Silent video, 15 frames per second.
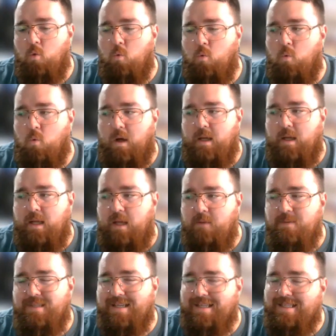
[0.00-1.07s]
what he
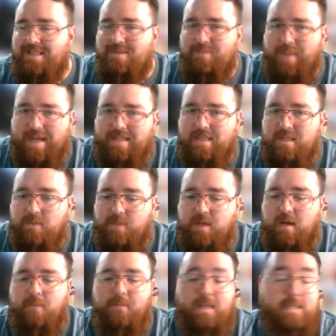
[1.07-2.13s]
was expected to
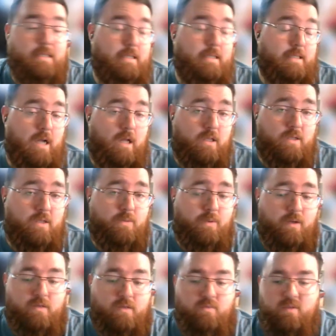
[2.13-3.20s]
become based on his college
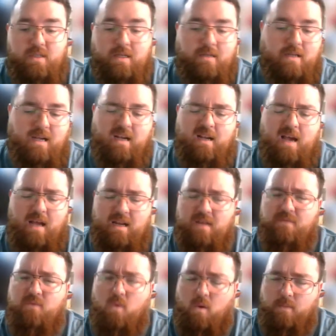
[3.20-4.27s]
production, which can kind of
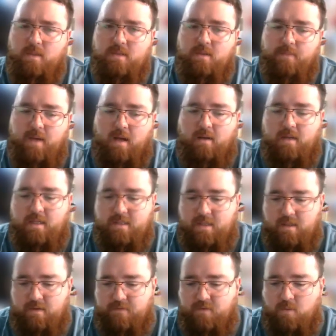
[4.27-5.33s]
inform us about his
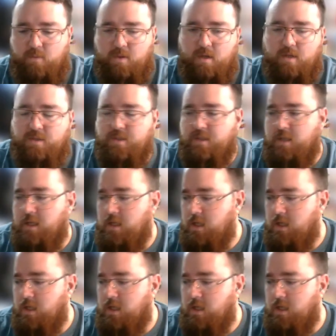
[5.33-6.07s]
NFL production.